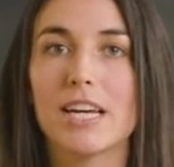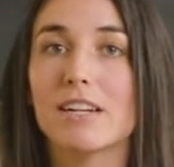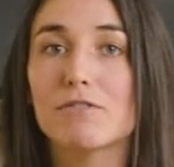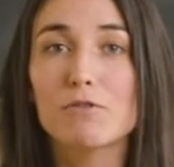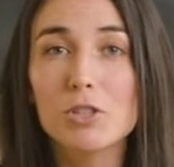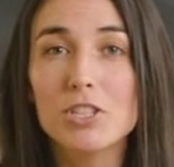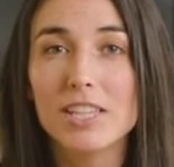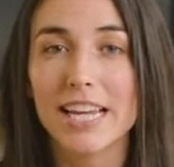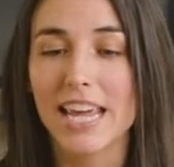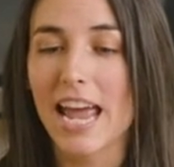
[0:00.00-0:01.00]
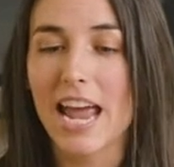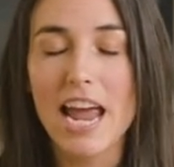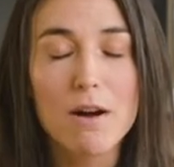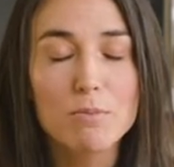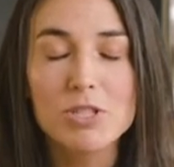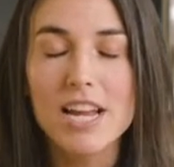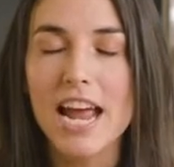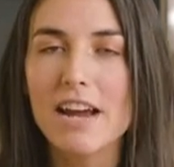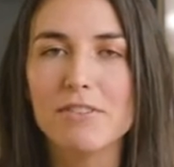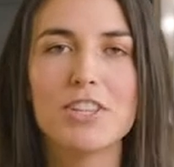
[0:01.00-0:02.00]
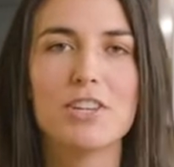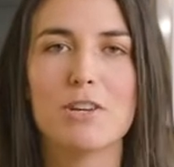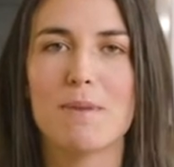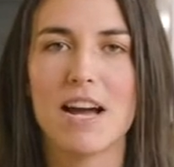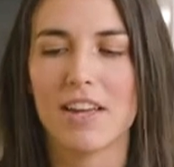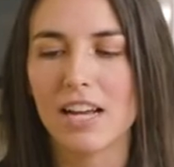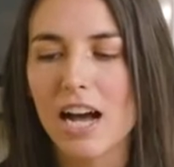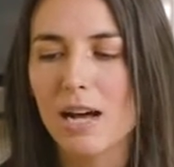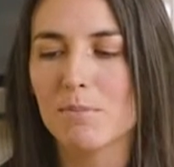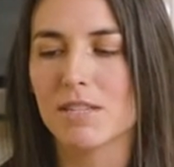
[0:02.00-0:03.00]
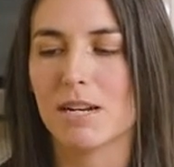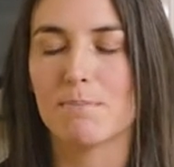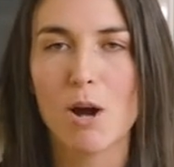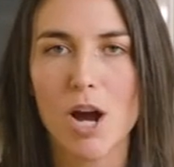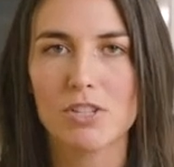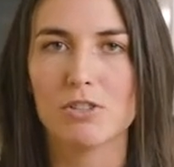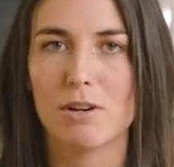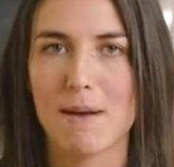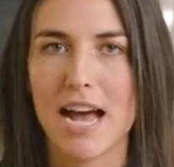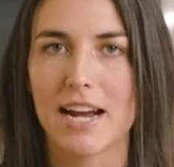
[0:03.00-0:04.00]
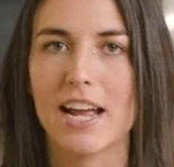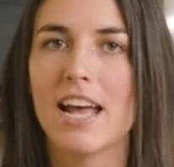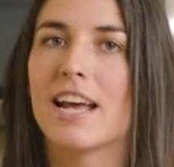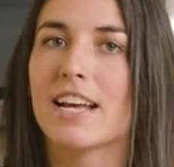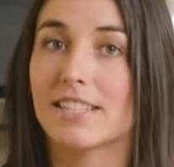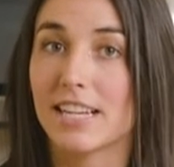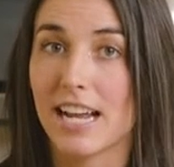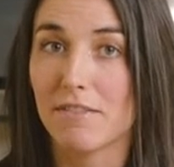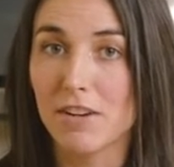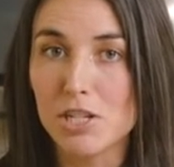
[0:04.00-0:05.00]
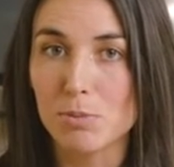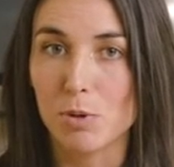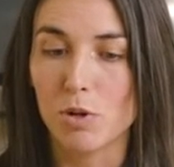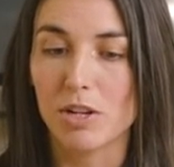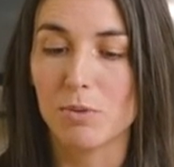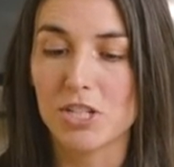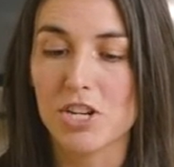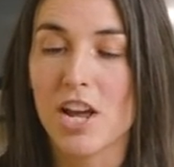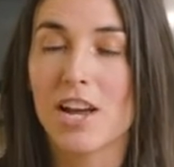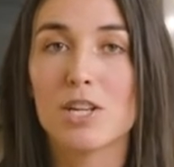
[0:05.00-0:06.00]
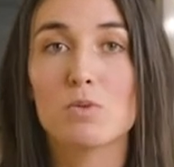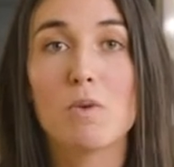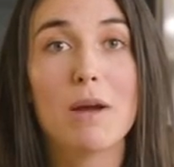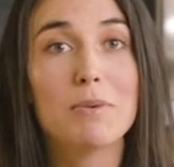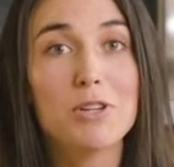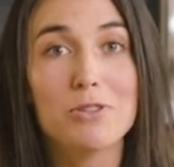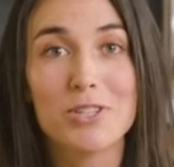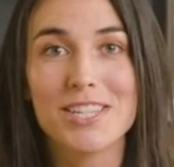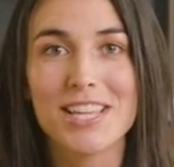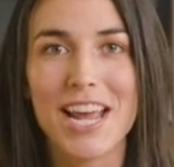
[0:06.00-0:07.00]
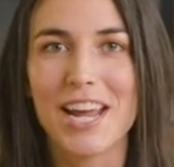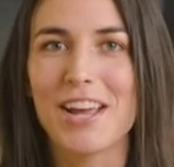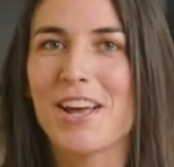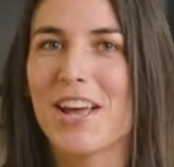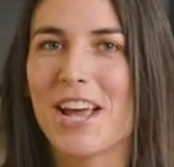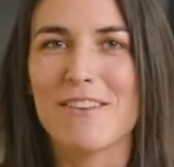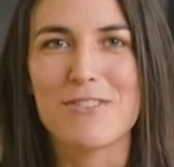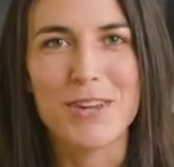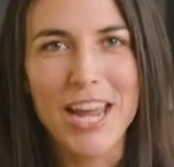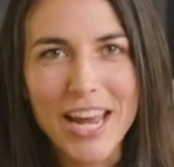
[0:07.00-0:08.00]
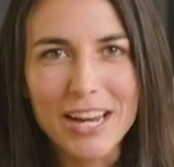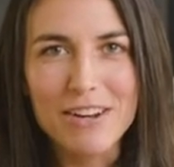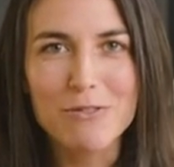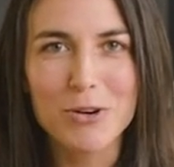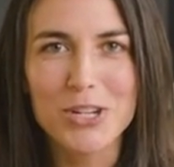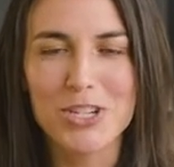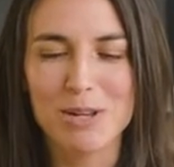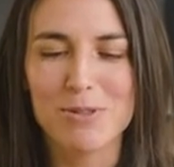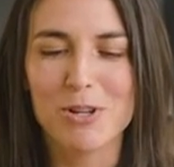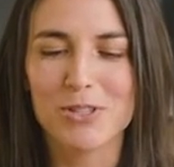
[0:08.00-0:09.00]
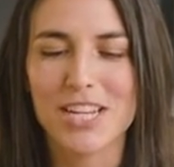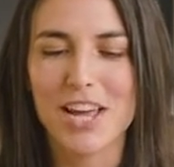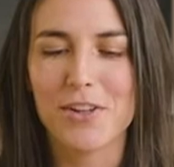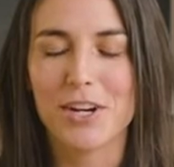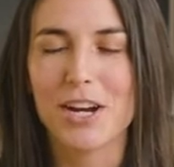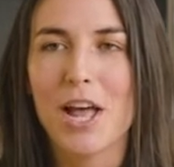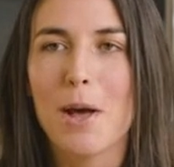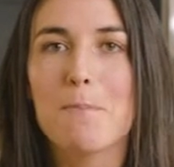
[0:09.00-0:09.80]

And unfortunately, like almost everything you buy that comes in a box or a bag is going to have vegetable oil, which is why we usually say, if you can, avoid chips altogether.